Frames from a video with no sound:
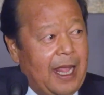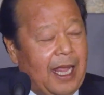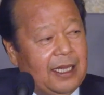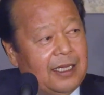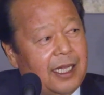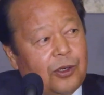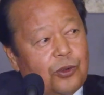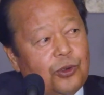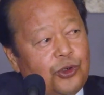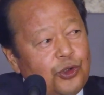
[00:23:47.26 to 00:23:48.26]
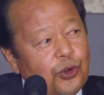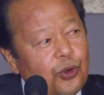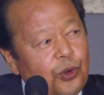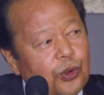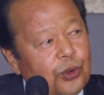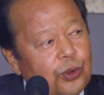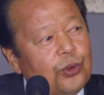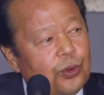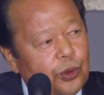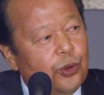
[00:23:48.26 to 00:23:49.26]
And they said, could you
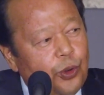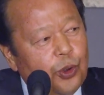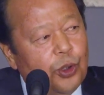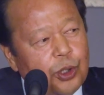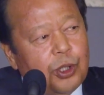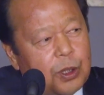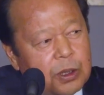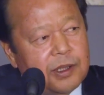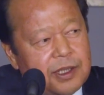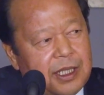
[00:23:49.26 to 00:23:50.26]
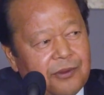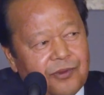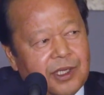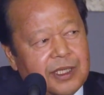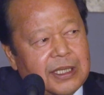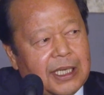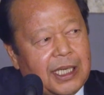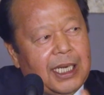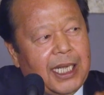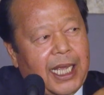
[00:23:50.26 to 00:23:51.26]
look, see if there is a
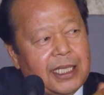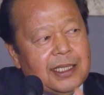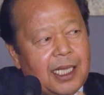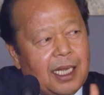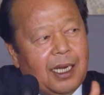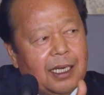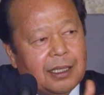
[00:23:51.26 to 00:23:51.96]
little case there?